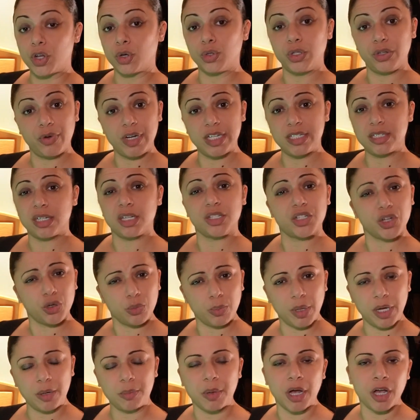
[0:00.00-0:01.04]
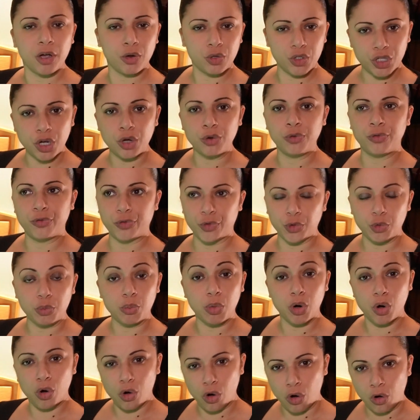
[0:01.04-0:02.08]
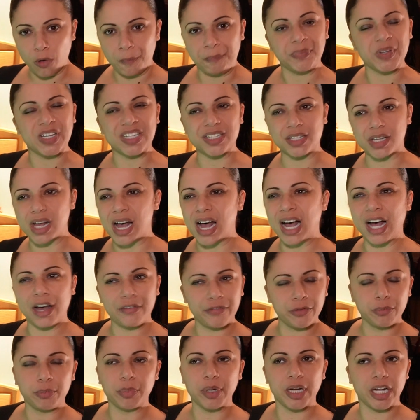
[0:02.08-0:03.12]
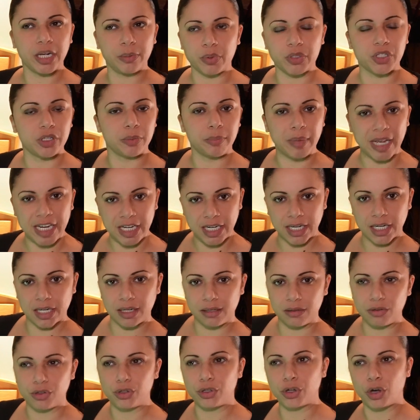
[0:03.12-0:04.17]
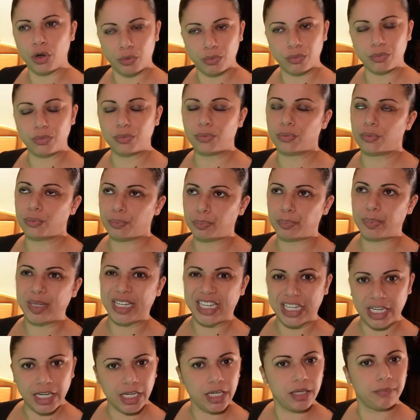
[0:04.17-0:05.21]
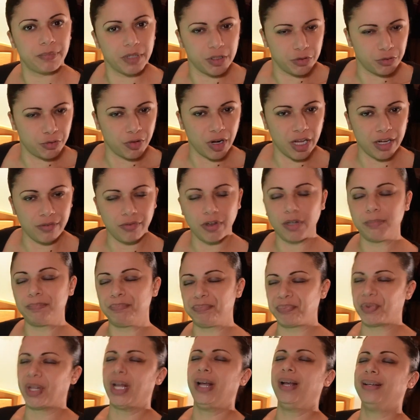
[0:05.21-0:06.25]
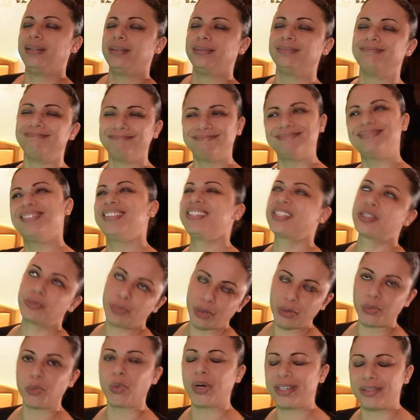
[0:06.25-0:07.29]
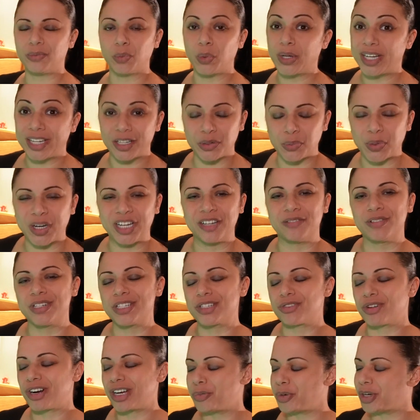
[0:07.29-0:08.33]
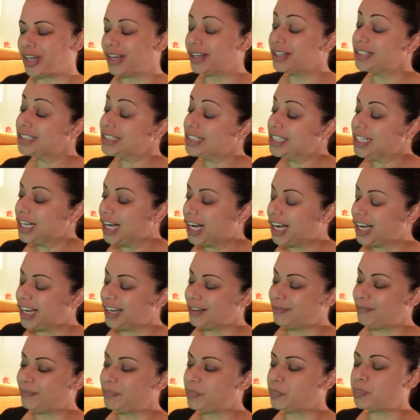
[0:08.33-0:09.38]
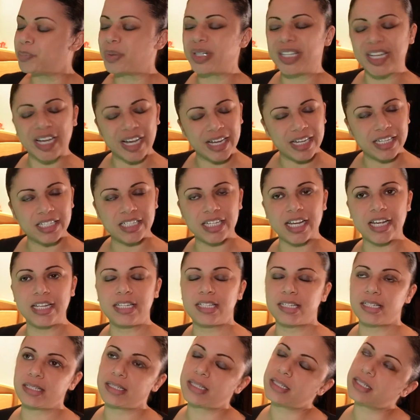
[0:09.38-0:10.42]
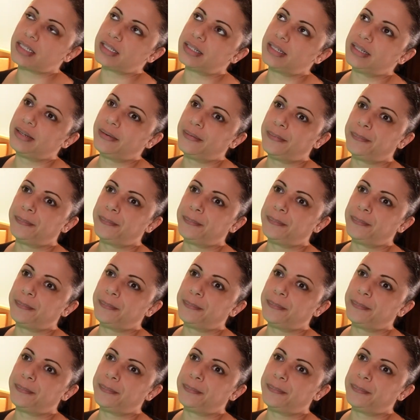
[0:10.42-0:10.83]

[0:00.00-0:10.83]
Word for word: only reason I don't make my own tofu more is that I haven't been able to make it not beany in flavour. It's a bit weird way of describing it. But yeah, it tastes,